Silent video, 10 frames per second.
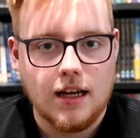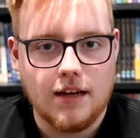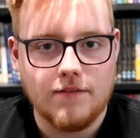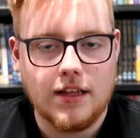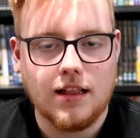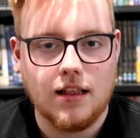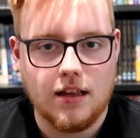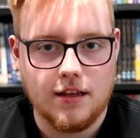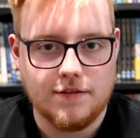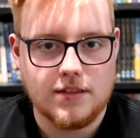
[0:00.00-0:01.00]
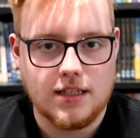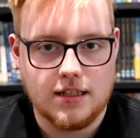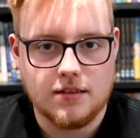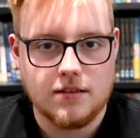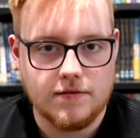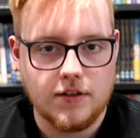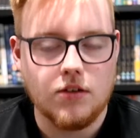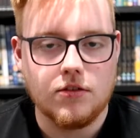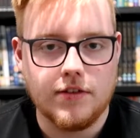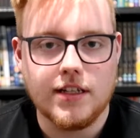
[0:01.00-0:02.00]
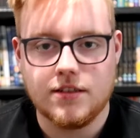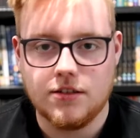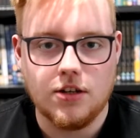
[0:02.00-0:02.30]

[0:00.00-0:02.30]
And then Cliff says the only reason